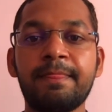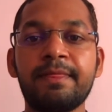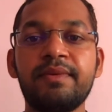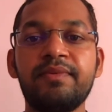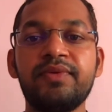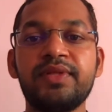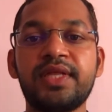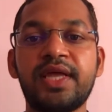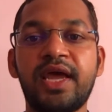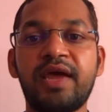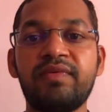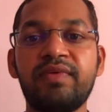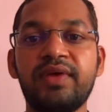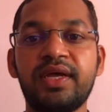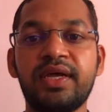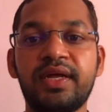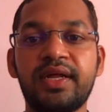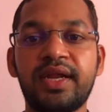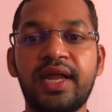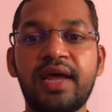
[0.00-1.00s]
with
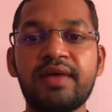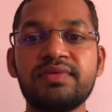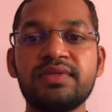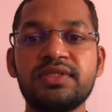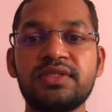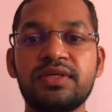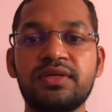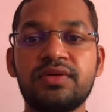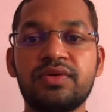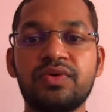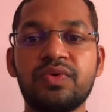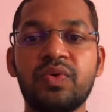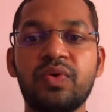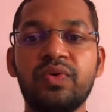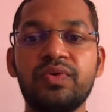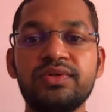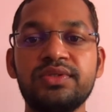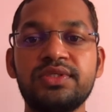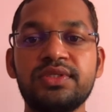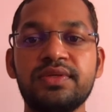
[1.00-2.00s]
having grasped the
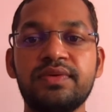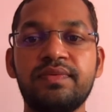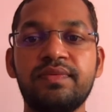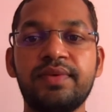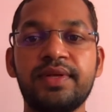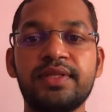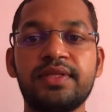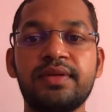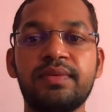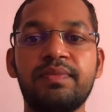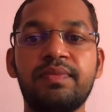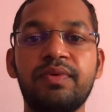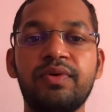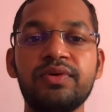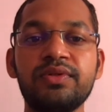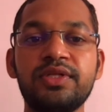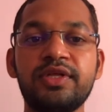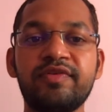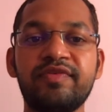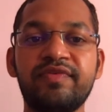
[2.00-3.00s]
toes with
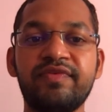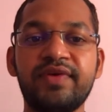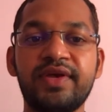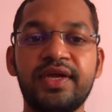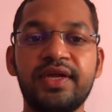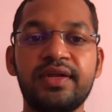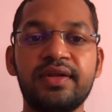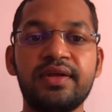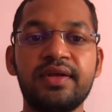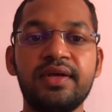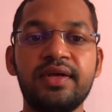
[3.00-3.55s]
both the feet